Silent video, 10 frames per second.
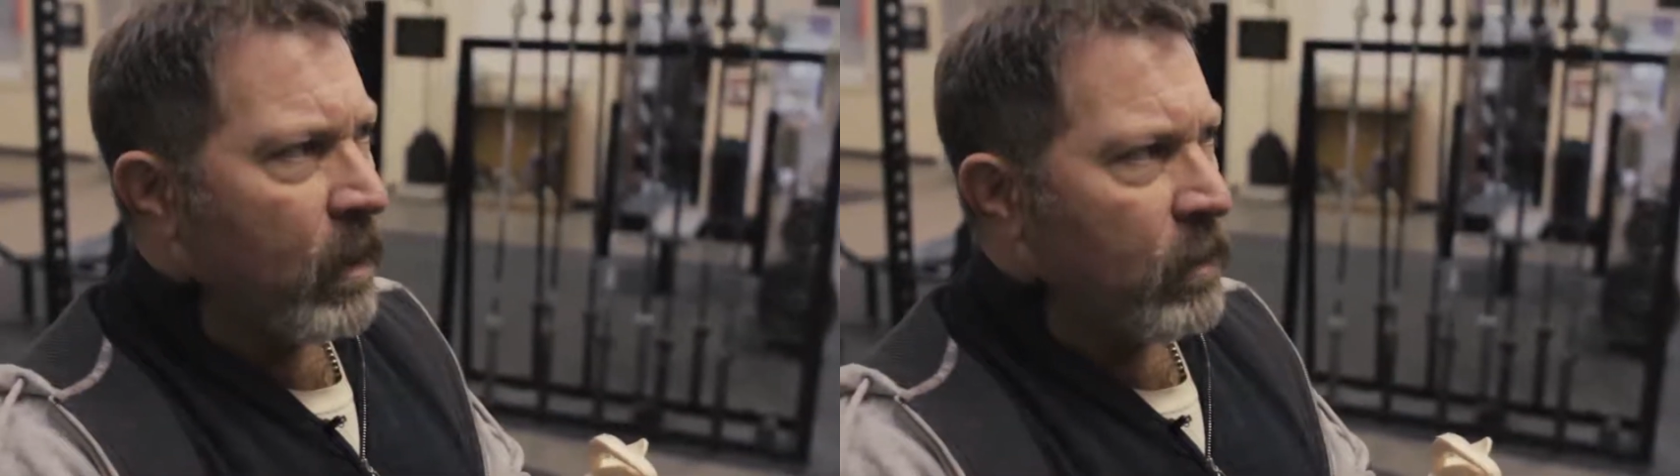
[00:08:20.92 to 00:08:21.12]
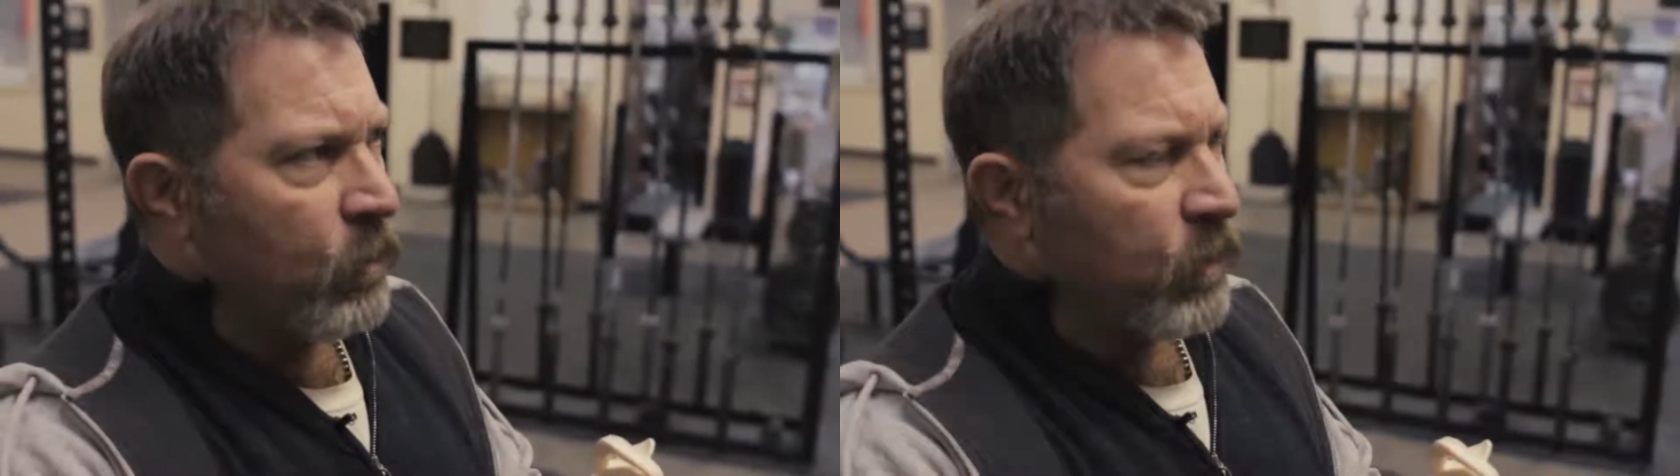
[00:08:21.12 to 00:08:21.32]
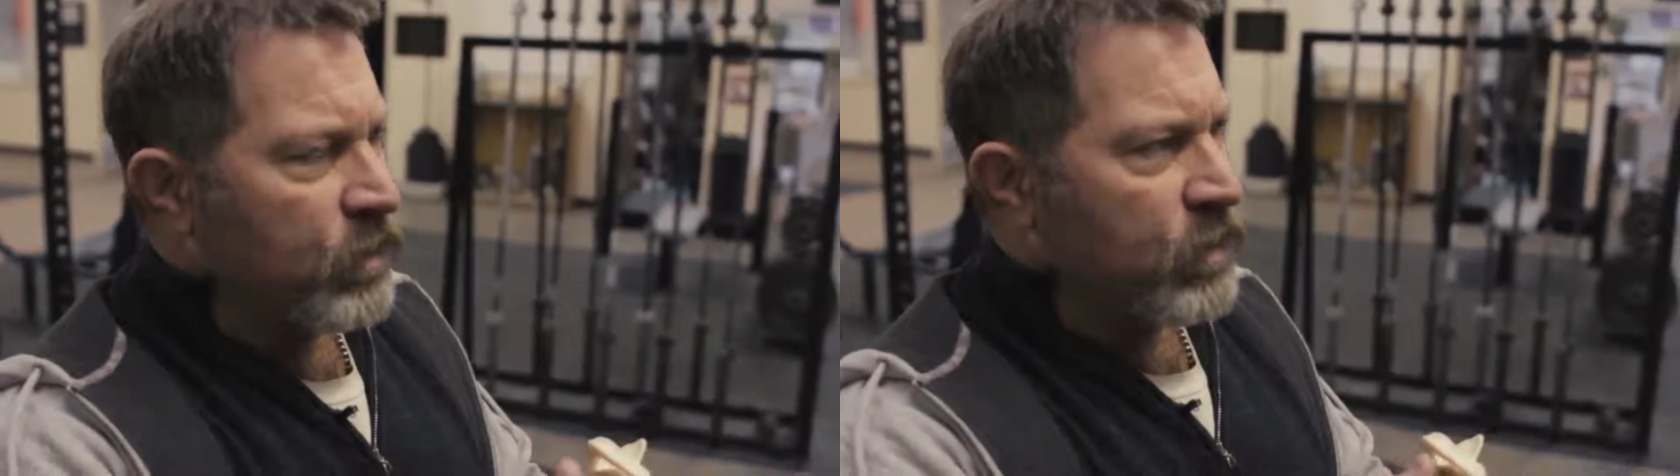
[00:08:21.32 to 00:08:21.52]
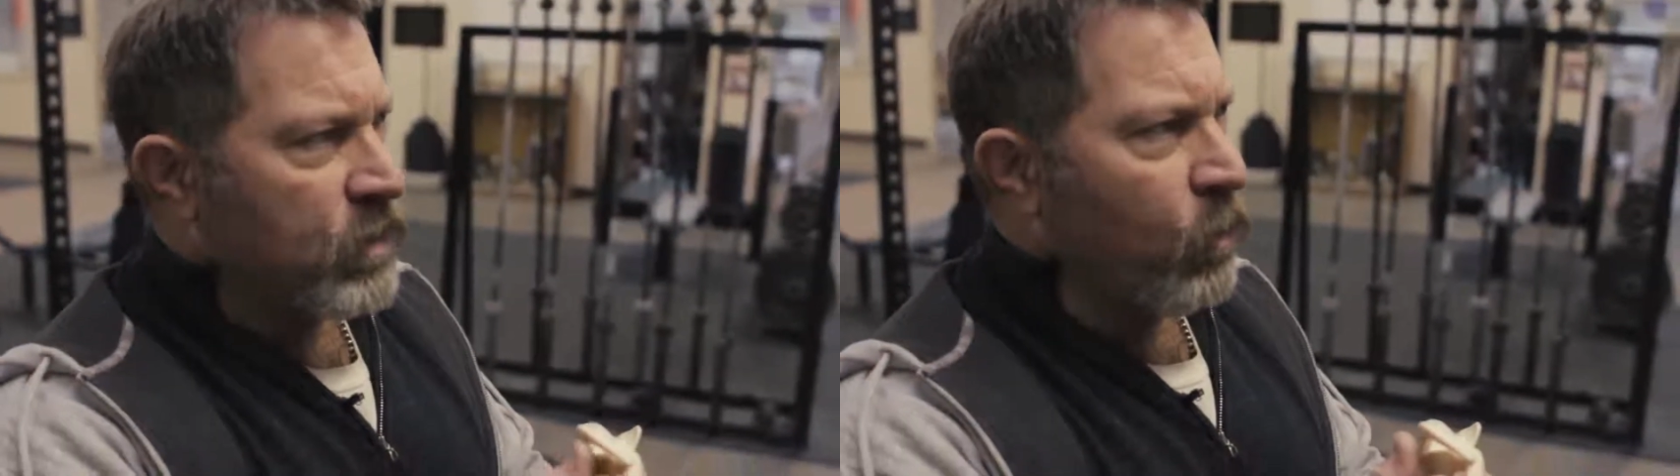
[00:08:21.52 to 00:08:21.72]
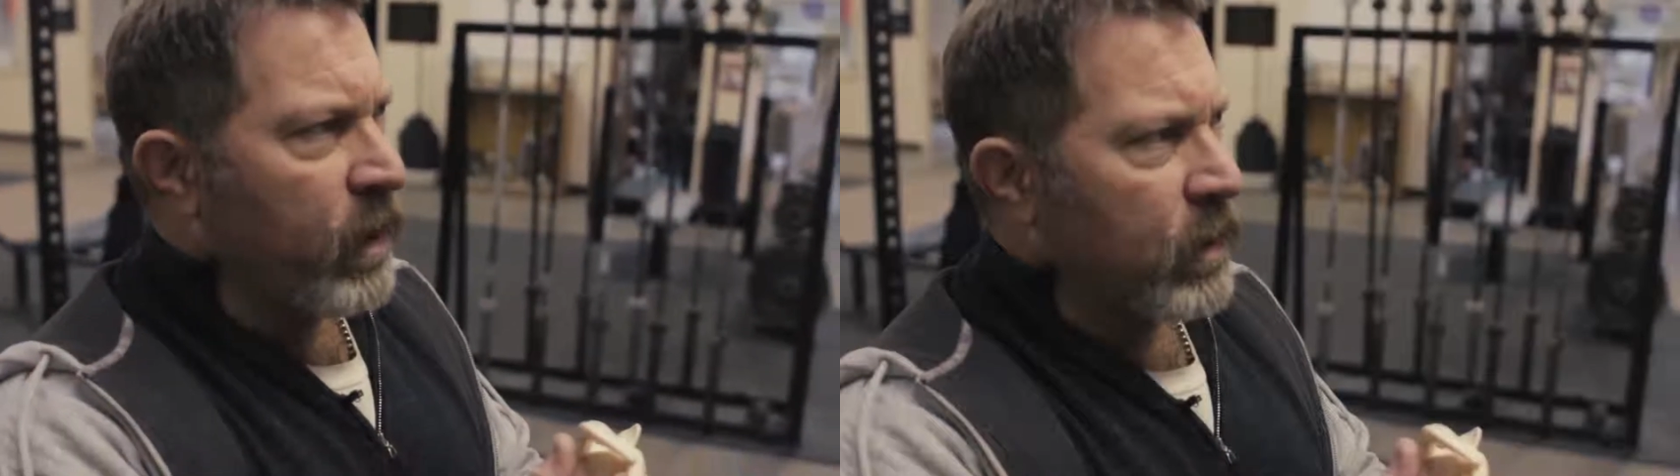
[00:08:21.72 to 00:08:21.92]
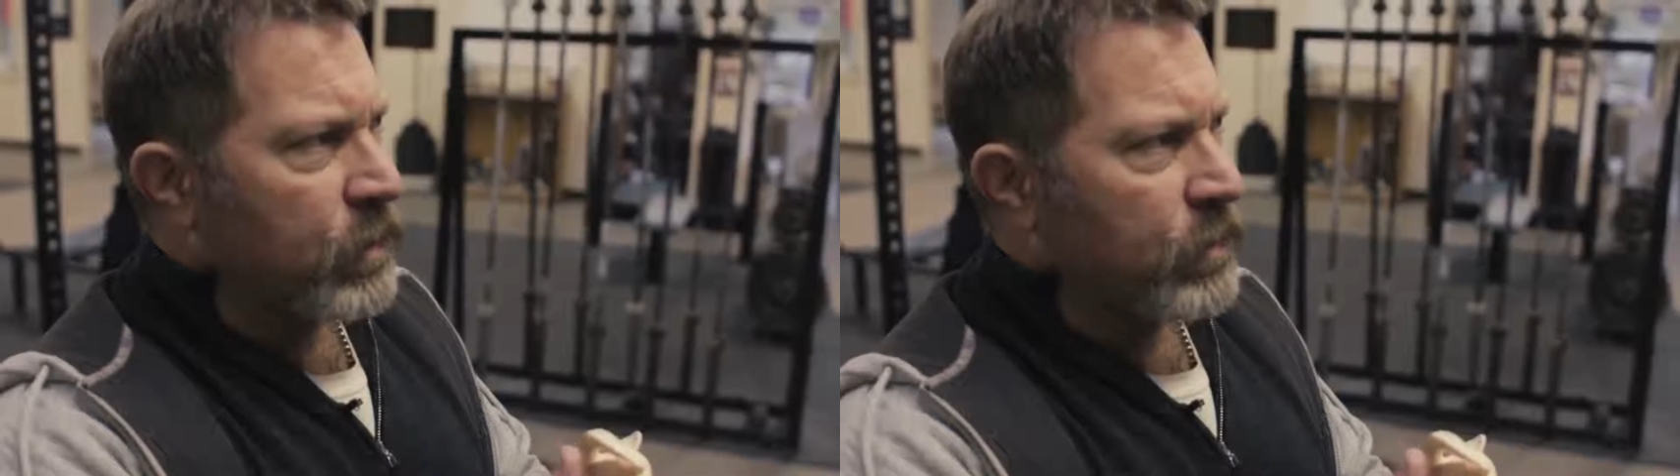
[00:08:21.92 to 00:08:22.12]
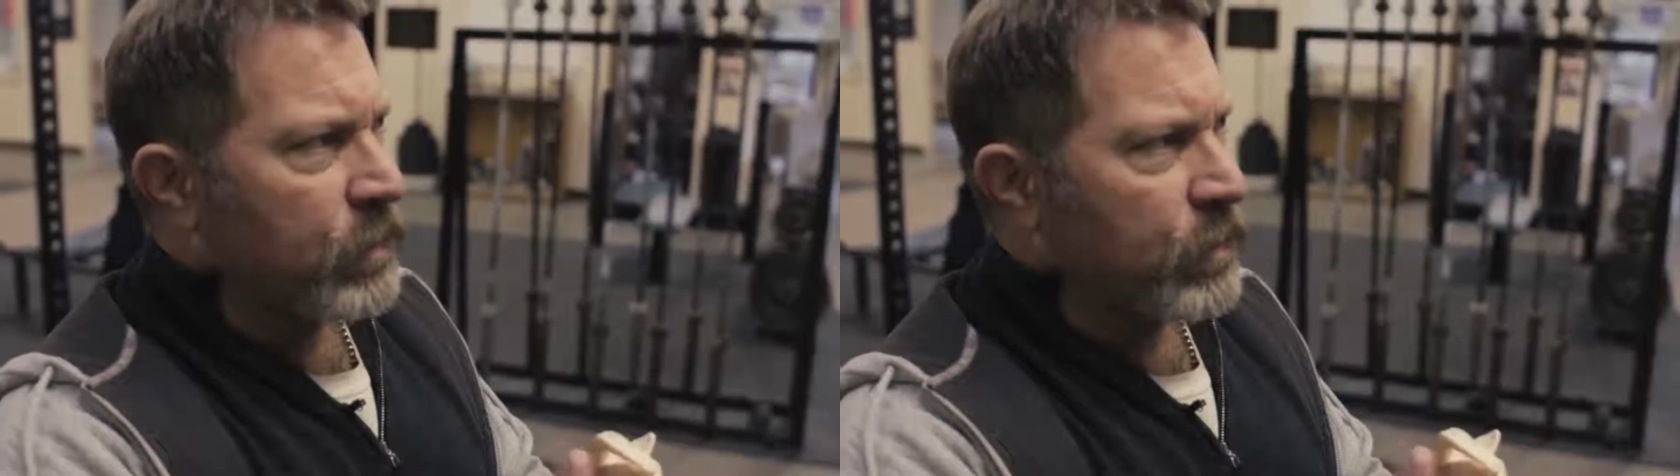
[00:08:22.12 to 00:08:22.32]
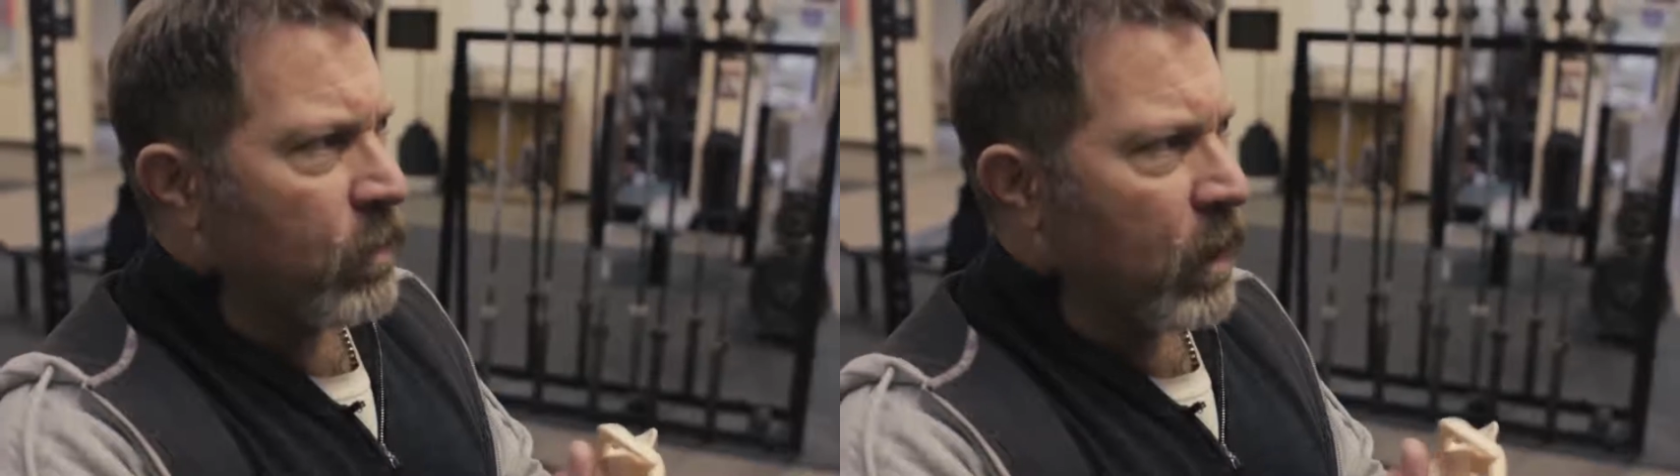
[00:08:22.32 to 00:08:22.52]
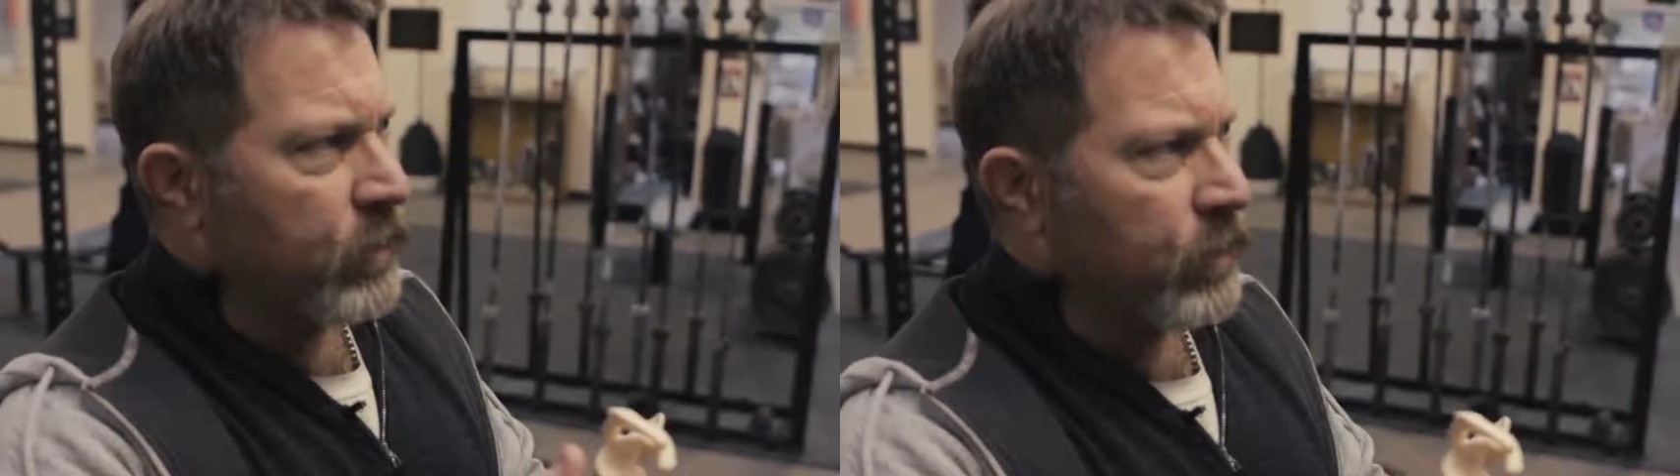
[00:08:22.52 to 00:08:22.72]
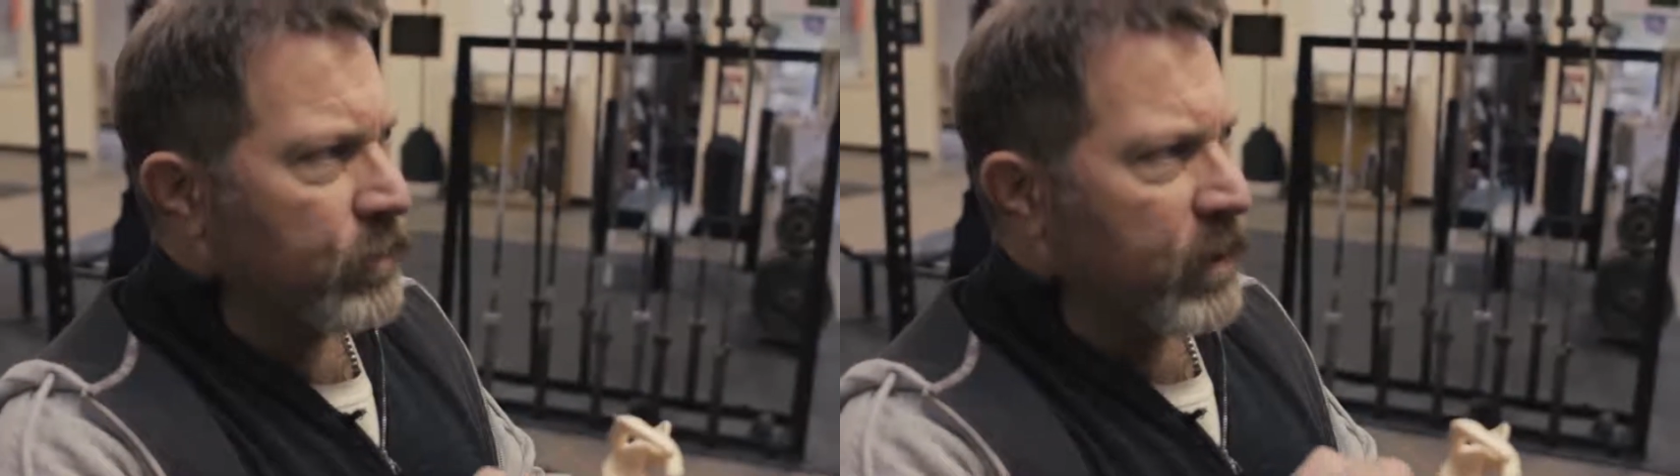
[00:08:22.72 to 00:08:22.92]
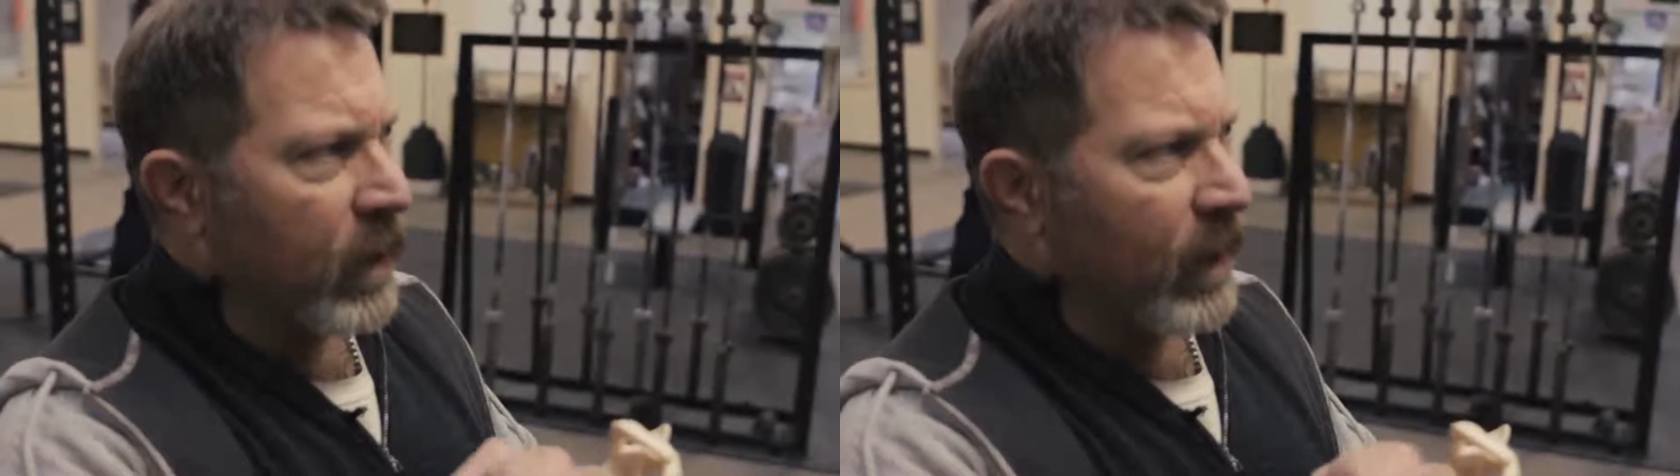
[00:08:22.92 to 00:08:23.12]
You would squish the structures that